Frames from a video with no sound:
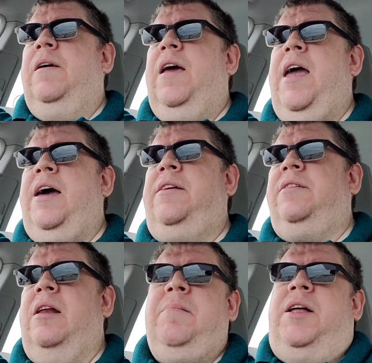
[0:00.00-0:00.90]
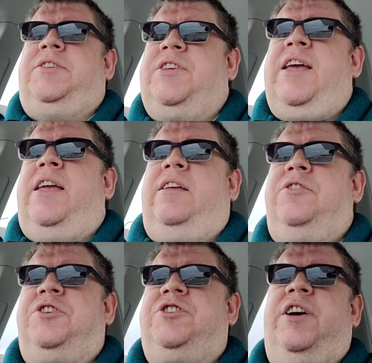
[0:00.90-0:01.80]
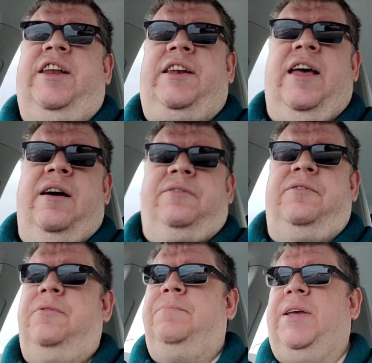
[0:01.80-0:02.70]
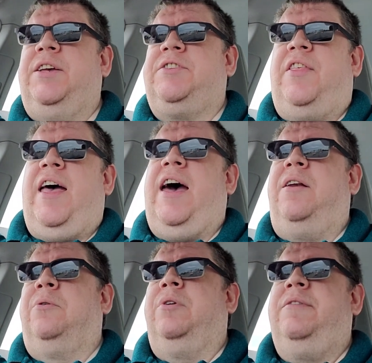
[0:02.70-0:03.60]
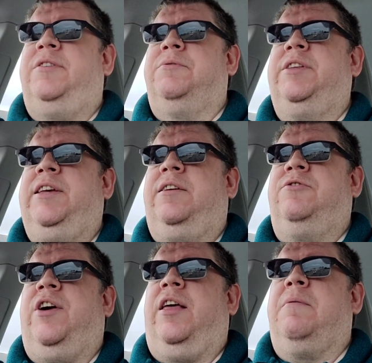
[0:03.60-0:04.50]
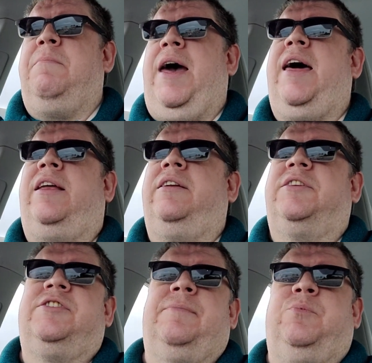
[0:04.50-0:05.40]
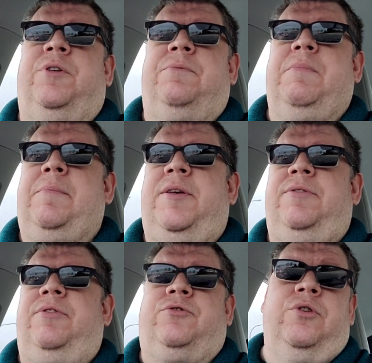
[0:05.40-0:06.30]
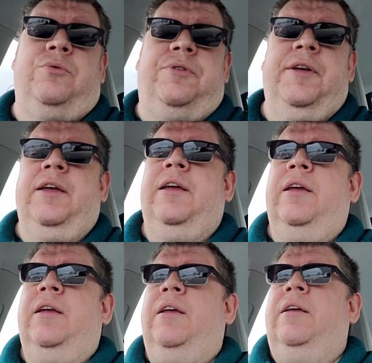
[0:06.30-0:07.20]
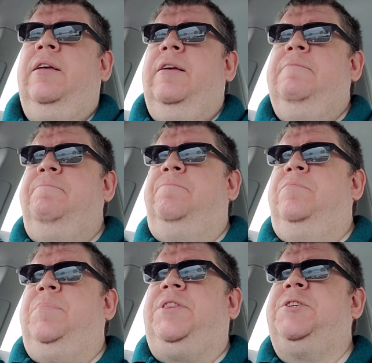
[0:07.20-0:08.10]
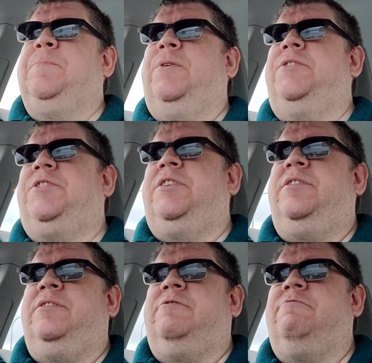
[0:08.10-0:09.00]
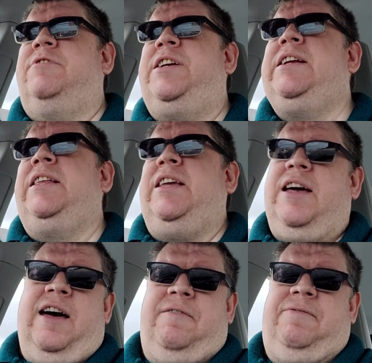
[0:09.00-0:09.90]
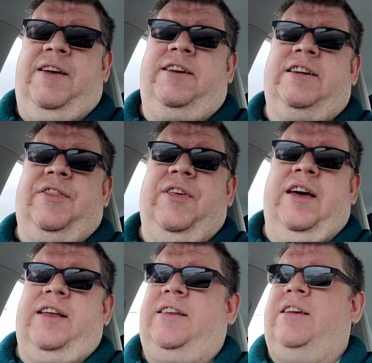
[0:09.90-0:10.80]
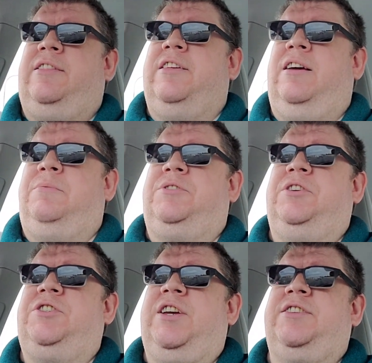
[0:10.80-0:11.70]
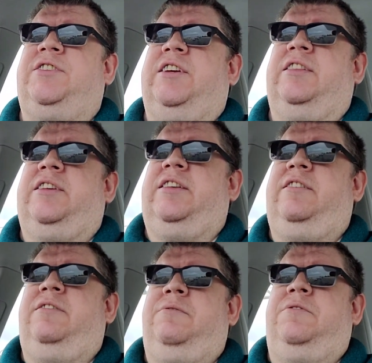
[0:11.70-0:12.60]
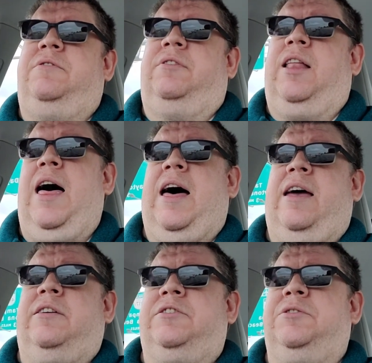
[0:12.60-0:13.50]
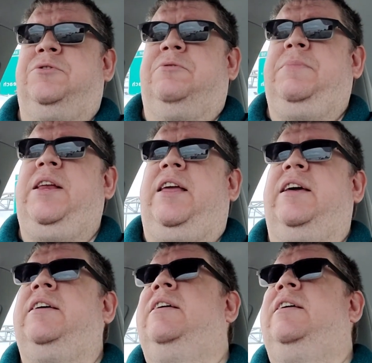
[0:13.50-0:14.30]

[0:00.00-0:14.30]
And I'm not saying you should shut it down because of that, or even really try to combat it, except with maybe the truth. But this person really got offended at the idea that I was suggesting that you could lie on social media.